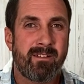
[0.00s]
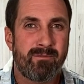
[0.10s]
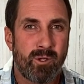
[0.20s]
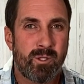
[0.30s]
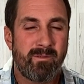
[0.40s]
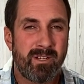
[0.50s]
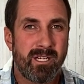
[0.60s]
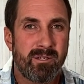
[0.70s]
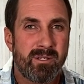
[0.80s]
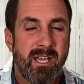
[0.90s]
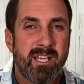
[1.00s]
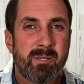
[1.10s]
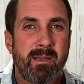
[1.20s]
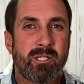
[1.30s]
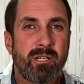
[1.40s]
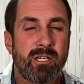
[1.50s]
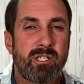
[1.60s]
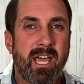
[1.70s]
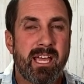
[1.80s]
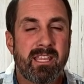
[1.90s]
in future videos. So make sure you
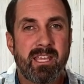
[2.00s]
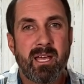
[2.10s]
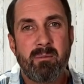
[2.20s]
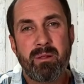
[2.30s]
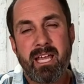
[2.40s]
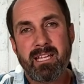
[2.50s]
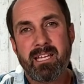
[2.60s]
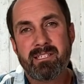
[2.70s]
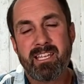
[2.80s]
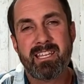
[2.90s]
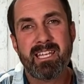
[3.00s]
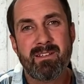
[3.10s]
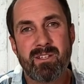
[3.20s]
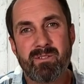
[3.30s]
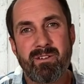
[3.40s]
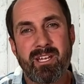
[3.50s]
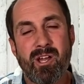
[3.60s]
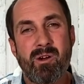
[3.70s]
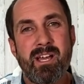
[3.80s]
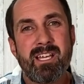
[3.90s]
check the playlist at the end of this
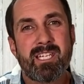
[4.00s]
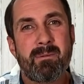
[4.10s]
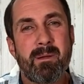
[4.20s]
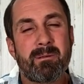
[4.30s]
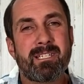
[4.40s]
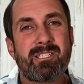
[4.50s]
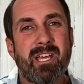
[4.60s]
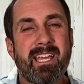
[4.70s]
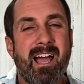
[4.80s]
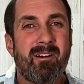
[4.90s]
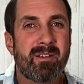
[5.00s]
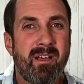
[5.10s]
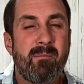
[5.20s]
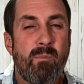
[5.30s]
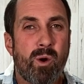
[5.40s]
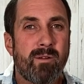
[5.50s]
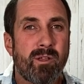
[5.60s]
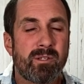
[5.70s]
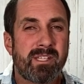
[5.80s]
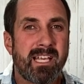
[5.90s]
video to be able to check out more of
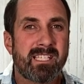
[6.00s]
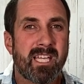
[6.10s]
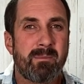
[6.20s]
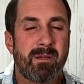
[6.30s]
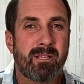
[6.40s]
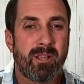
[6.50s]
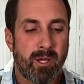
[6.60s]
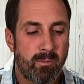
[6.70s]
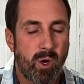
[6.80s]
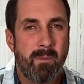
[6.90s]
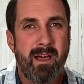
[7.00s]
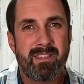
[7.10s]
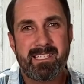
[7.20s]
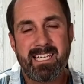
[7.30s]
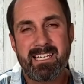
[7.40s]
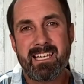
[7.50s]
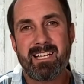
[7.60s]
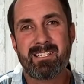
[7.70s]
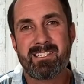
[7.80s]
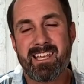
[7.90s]
those things and to be able to learn more about the
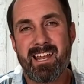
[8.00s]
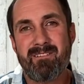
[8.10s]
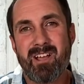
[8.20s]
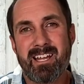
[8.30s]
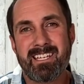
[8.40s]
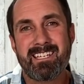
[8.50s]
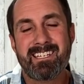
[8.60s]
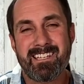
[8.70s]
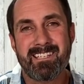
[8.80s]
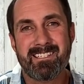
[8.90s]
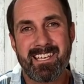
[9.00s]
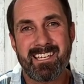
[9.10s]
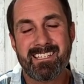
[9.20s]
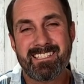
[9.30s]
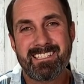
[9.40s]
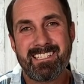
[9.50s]
details that I've got into this kit.